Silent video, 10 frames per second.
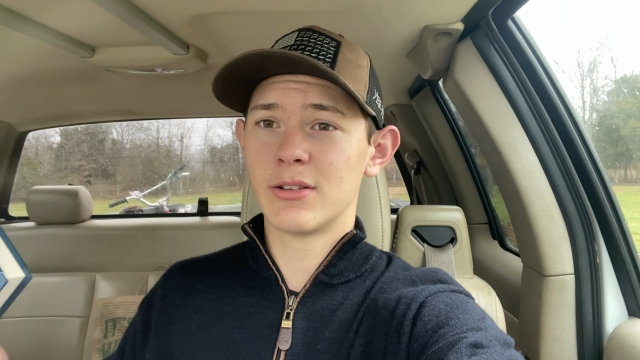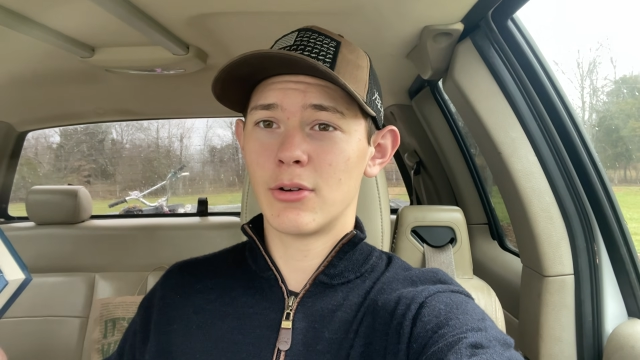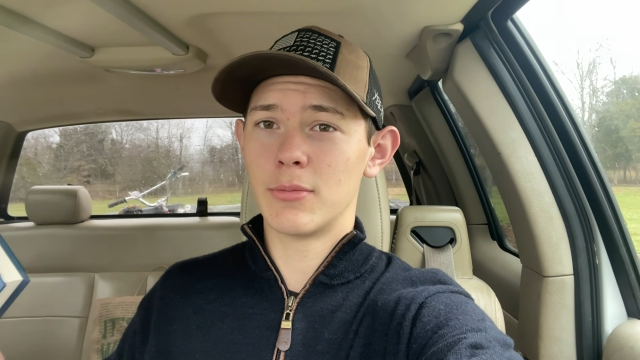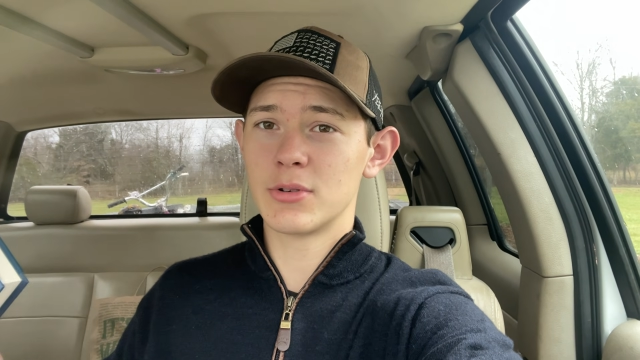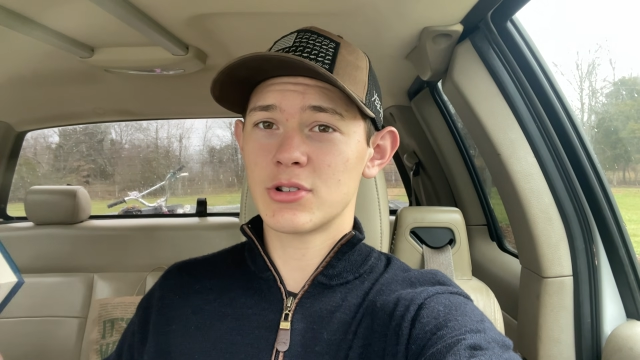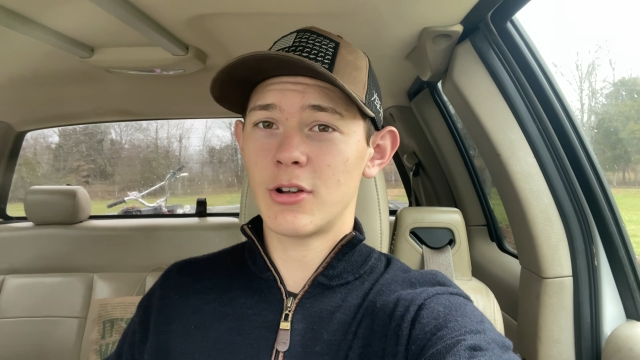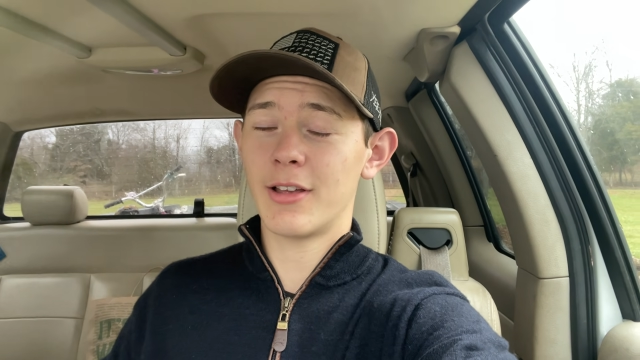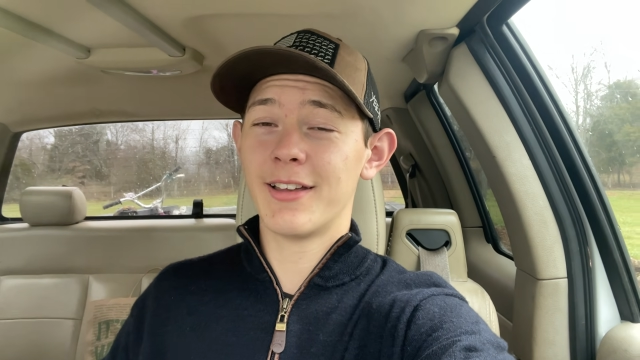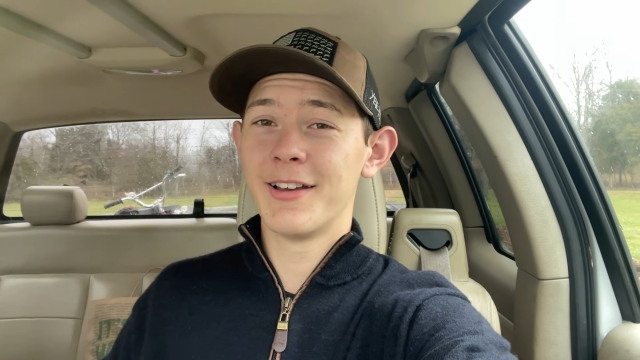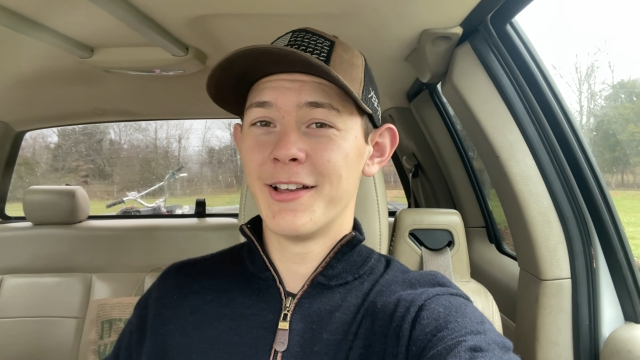I almost saw it.
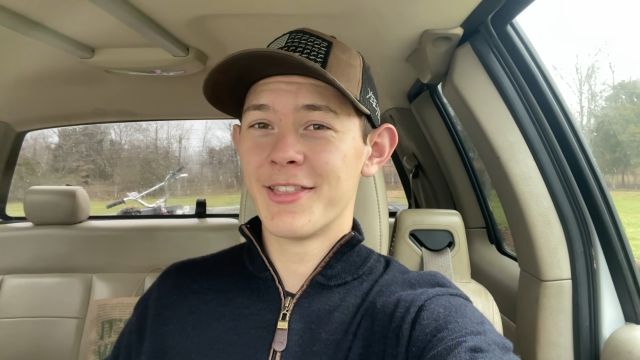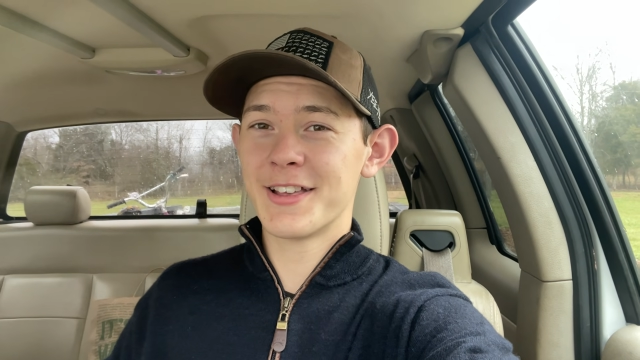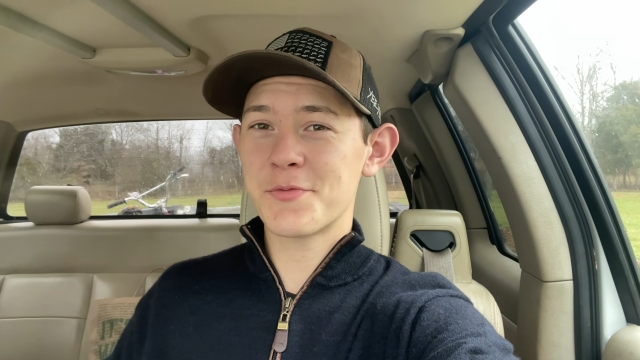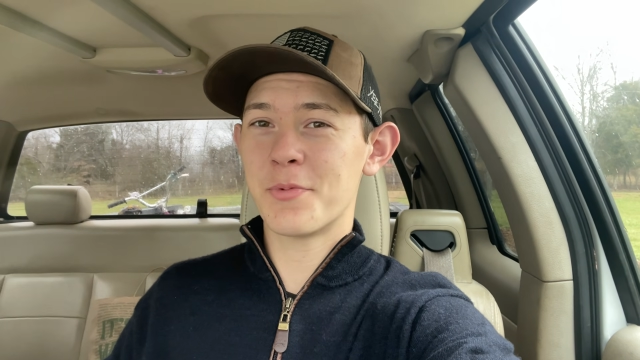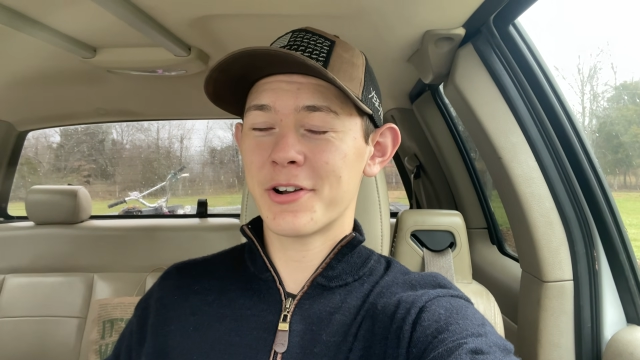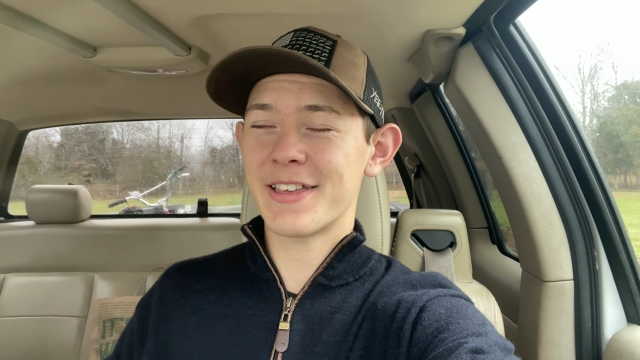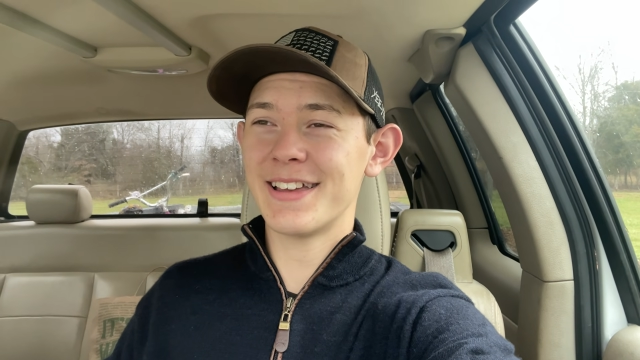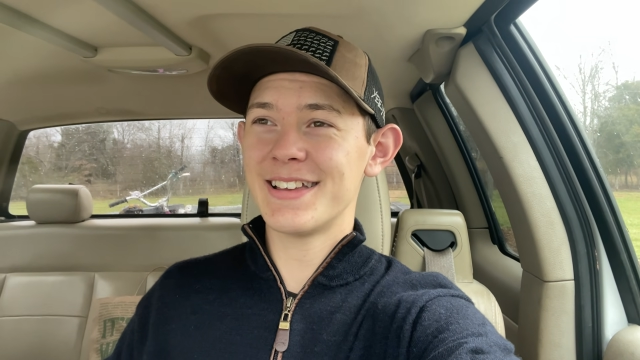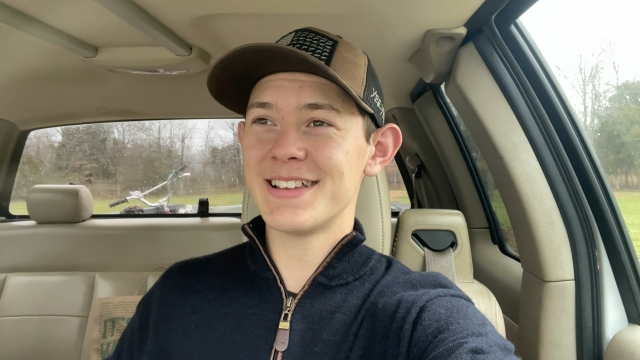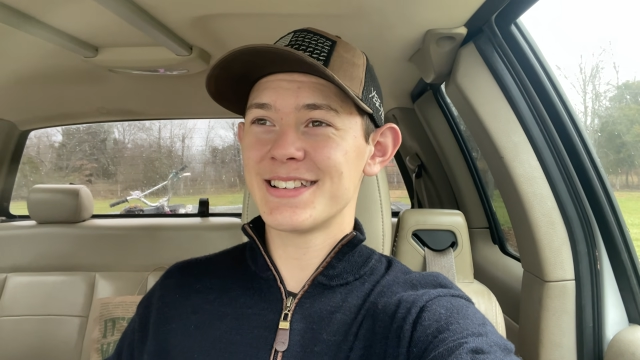This book
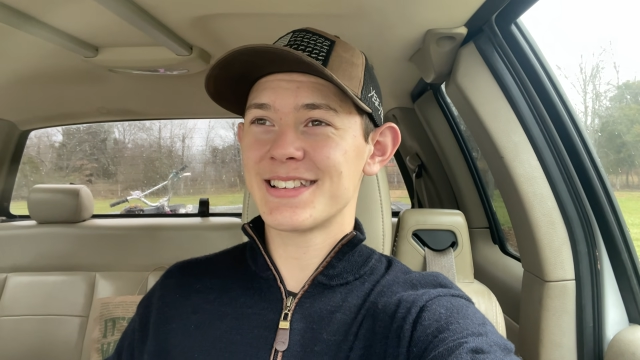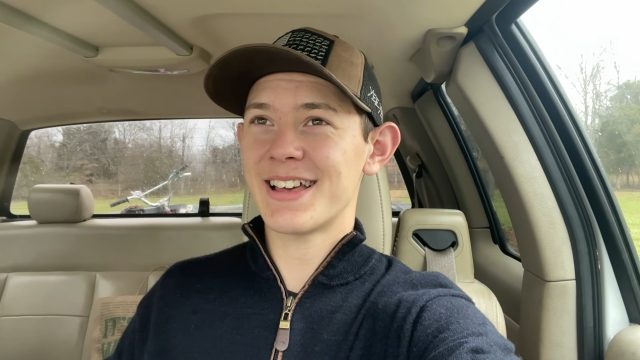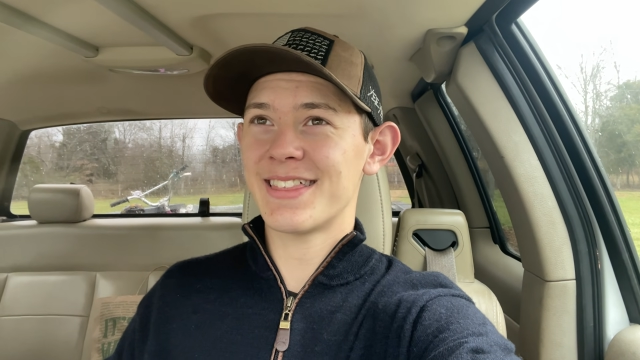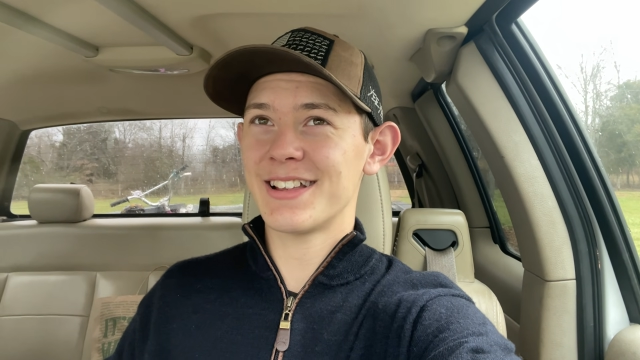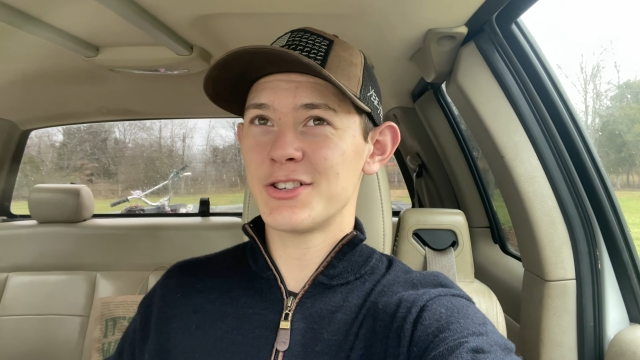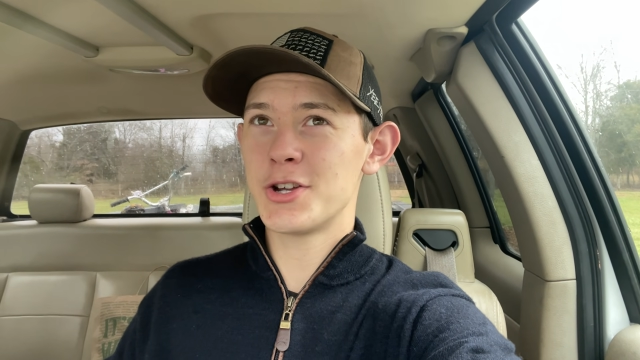is, I think,